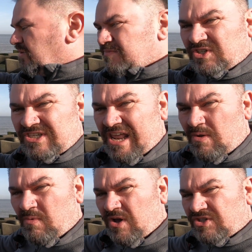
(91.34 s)
up, just get
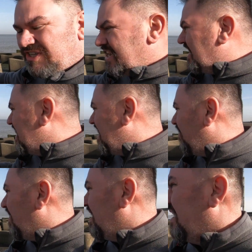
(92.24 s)
it washing in and
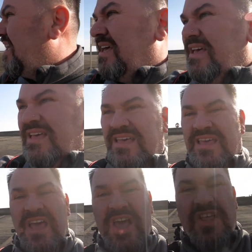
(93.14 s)
out.
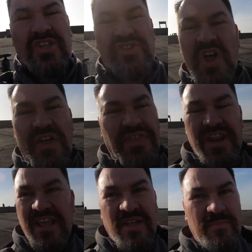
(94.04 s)
There's
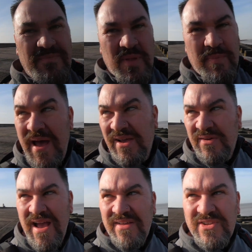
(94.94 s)
nothing in the
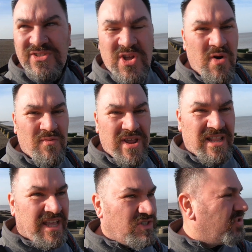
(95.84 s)
background, there's no
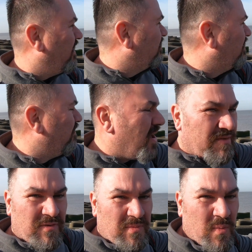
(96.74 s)
real interest
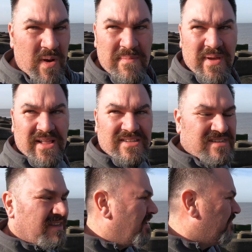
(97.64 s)
apart from the
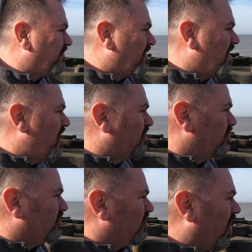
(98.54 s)
windmills.
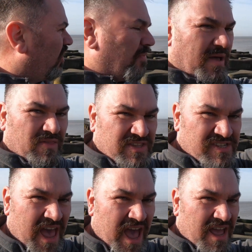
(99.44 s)
So it's all about the
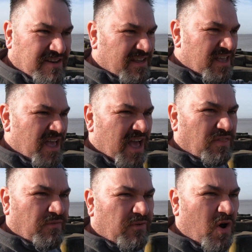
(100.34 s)
tide and
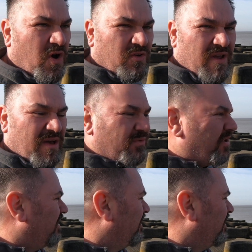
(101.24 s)
the foreground.